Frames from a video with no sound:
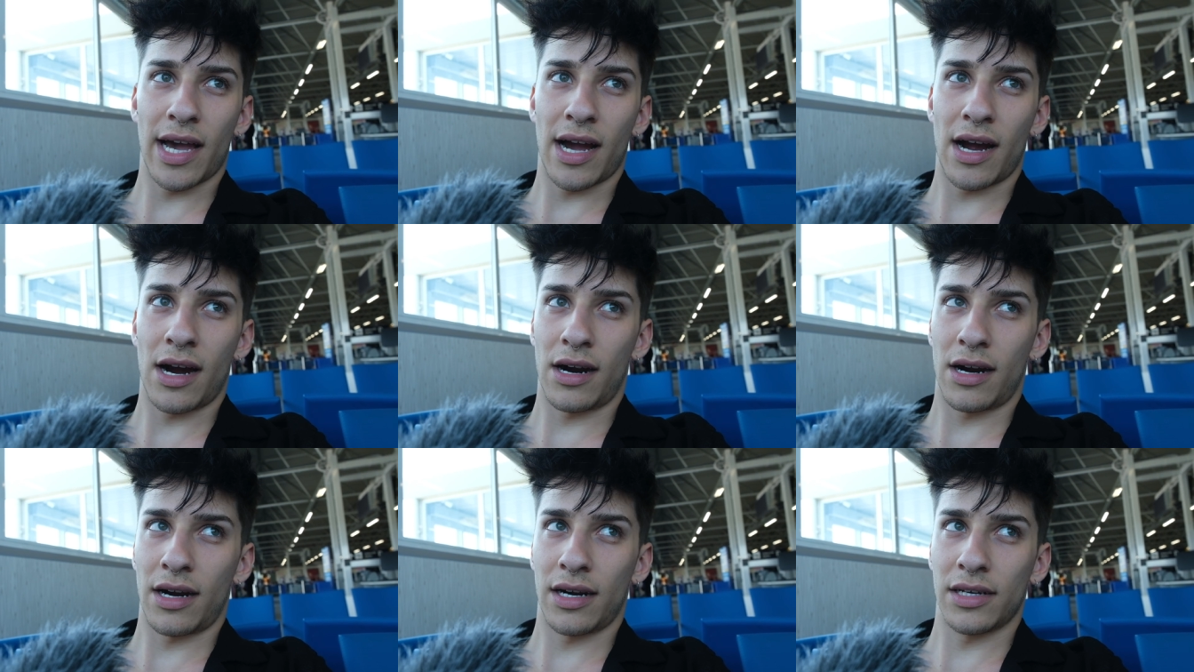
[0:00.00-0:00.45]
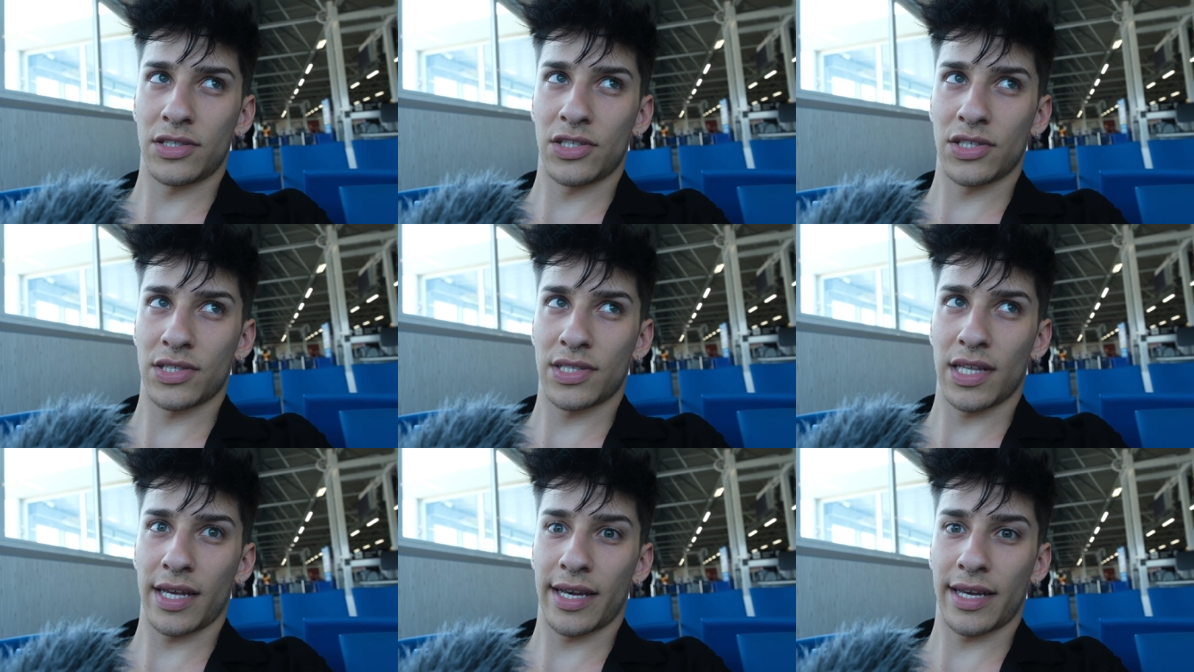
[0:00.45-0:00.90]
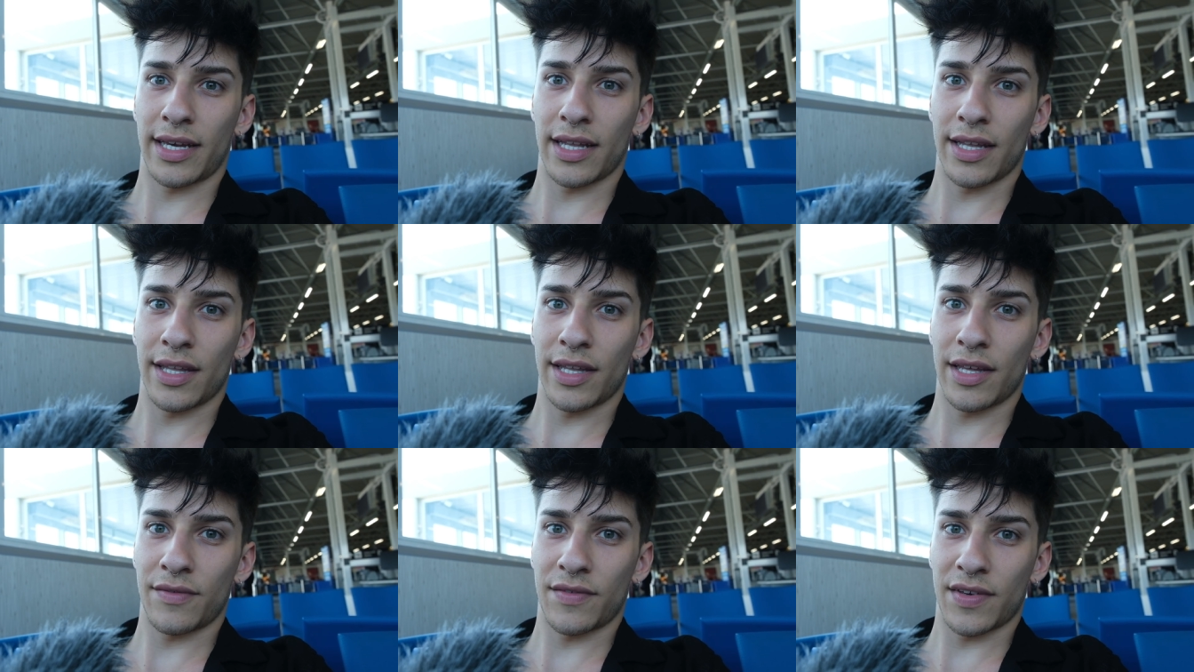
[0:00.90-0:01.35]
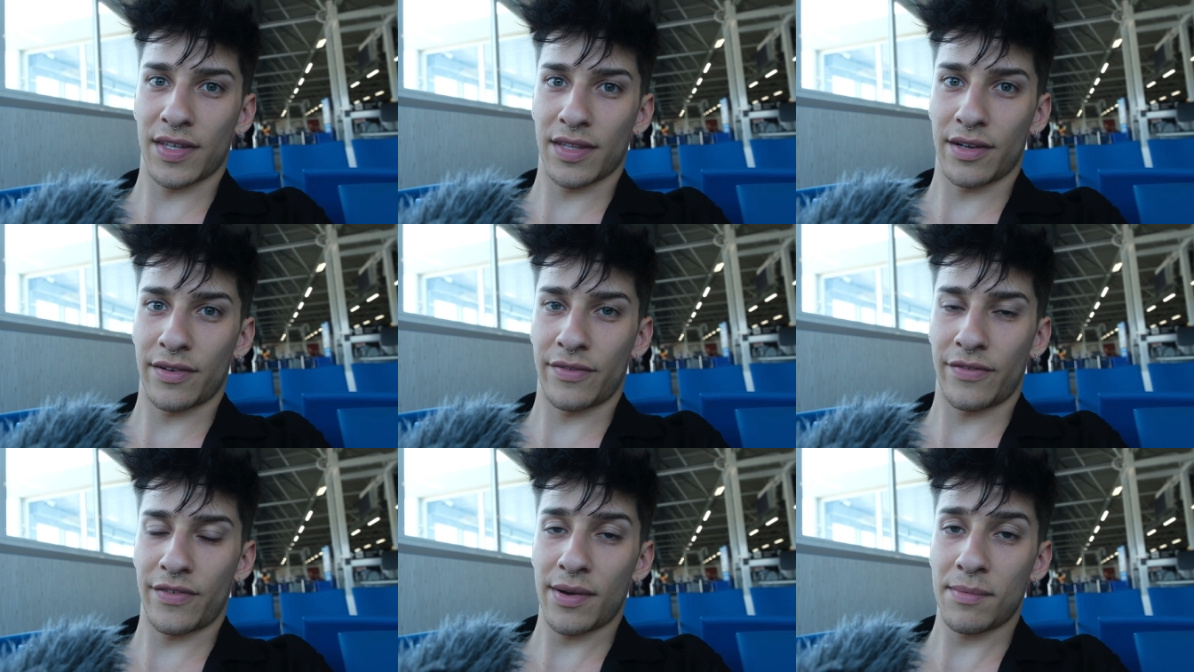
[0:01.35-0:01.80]
are just like leaving
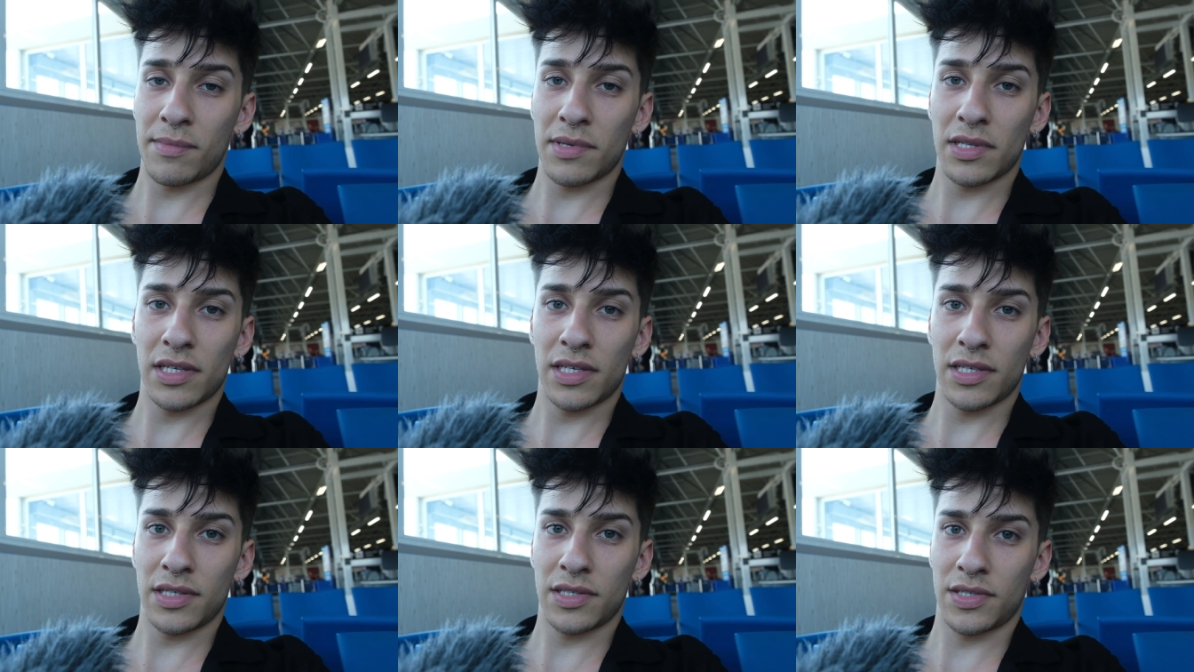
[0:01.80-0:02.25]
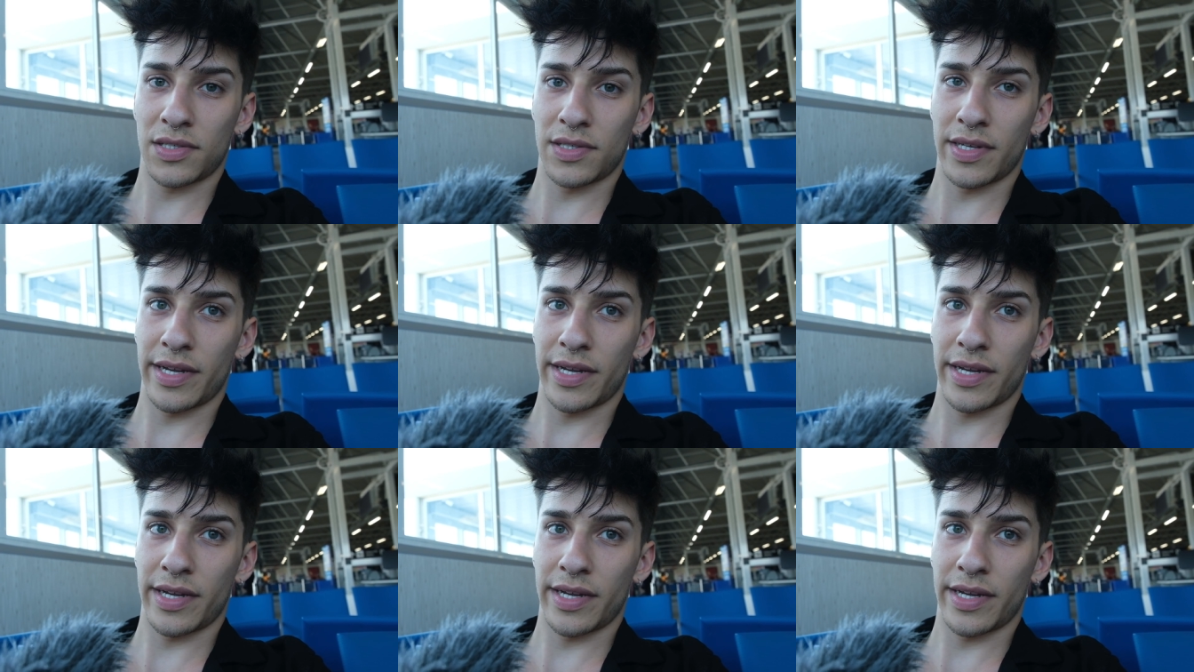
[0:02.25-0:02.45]
their families,